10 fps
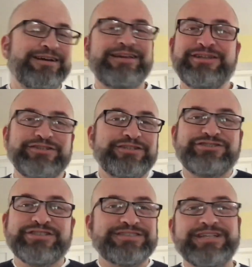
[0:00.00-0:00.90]
it's
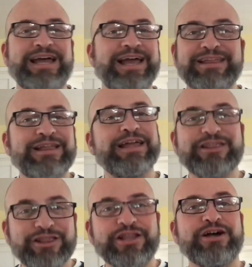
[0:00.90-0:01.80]
just, I
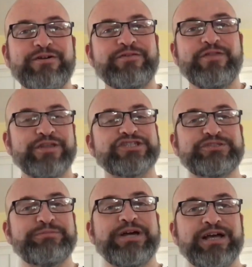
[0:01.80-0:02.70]
love the
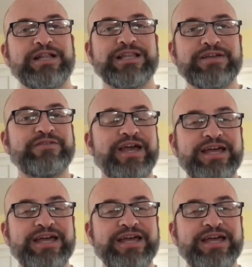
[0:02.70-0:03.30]
smell of an